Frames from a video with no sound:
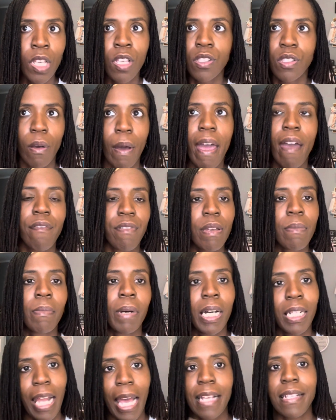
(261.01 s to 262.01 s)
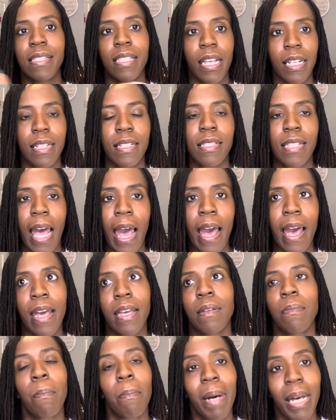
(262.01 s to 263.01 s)
So every month I set
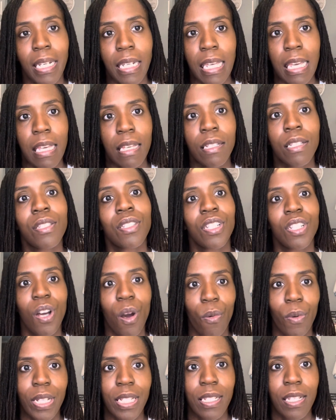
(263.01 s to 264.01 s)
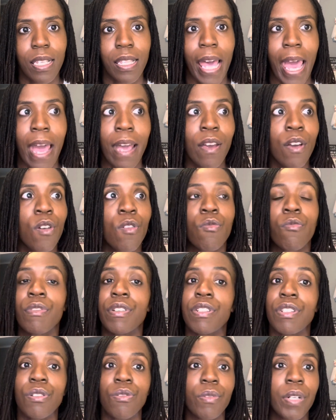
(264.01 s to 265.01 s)
aside money to go into that.
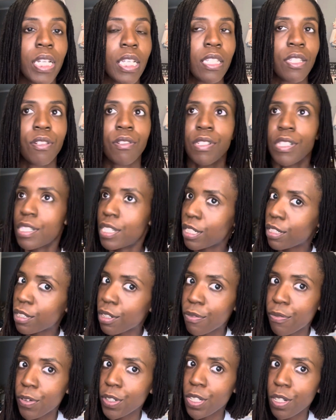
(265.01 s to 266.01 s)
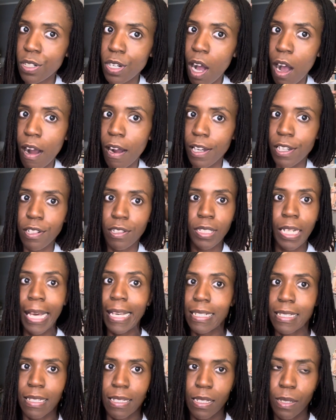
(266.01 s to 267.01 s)
Renewing your sticker for your car, your
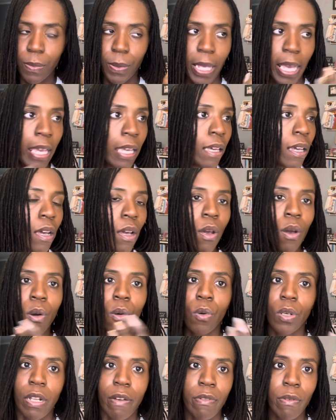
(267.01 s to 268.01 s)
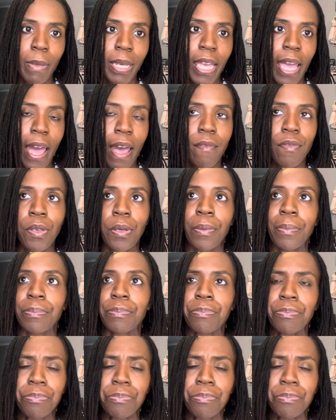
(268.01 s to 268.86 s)
license plate, whatever may have you.